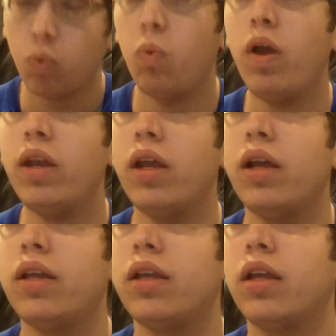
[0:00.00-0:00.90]
when
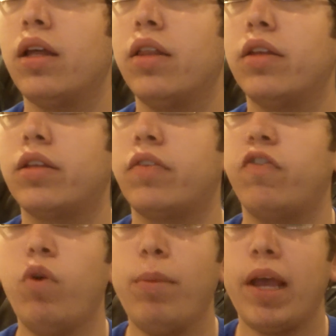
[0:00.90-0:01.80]
the
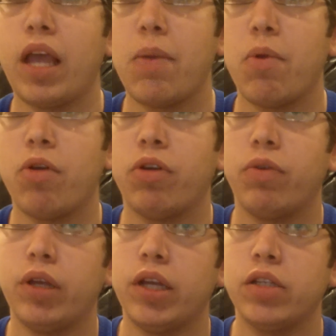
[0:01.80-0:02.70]
format came around, I
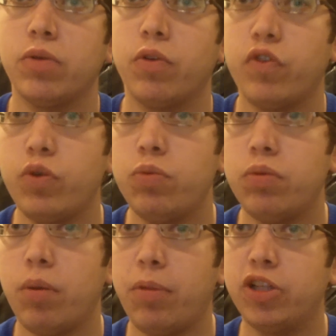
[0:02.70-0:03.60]
realized there were
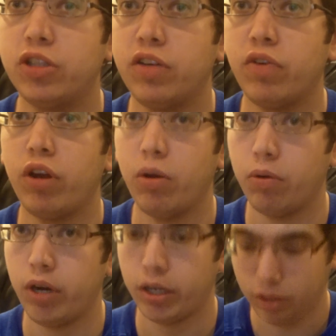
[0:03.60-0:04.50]
a bunch of different
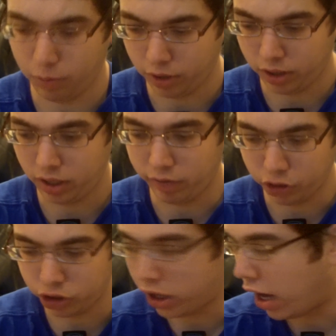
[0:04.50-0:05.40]
hero decks I wanted to give
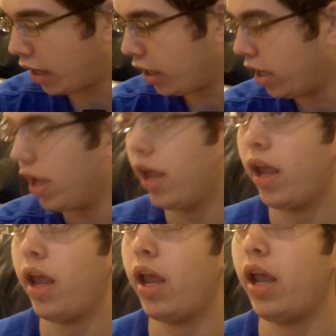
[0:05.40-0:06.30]
a shot,
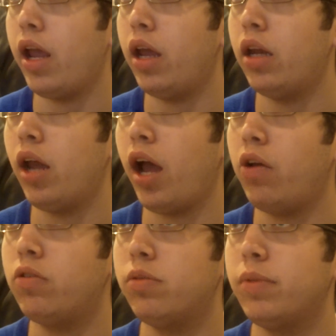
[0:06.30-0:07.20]
and I
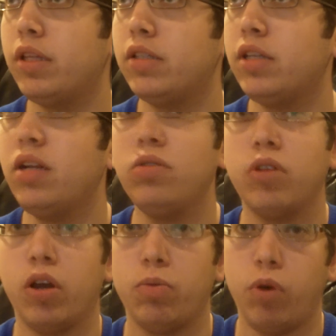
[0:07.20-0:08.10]
ultimately
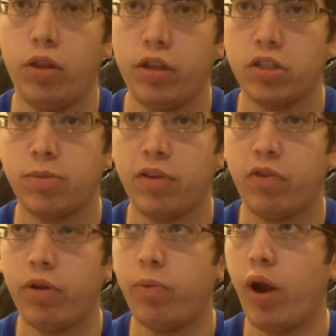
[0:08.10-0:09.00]
settled on one thanks to my
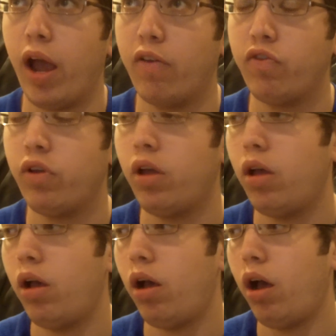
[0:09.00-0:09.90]
friend Raph.
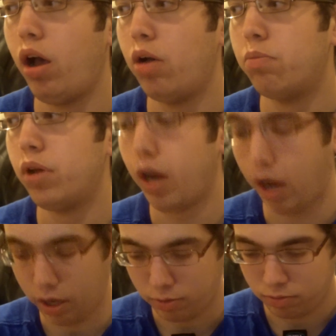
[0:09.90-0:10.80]
But
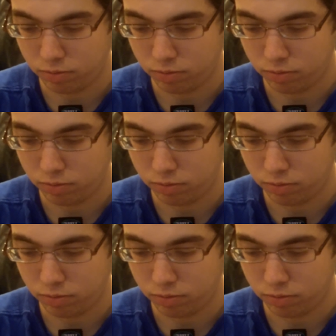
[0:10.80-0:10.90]
I